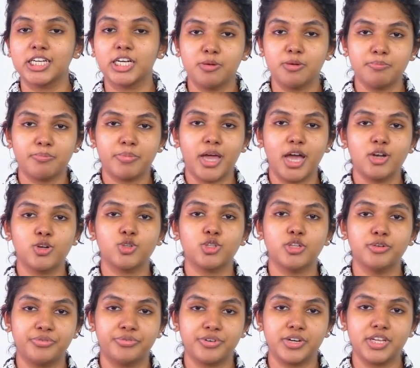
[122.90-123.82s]
compared to
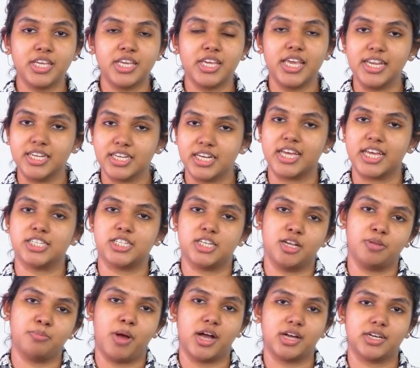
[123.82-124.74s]
the free
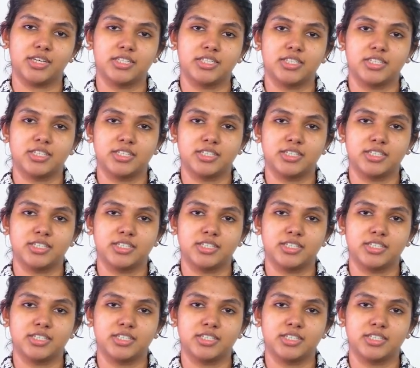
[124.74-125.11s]
international market.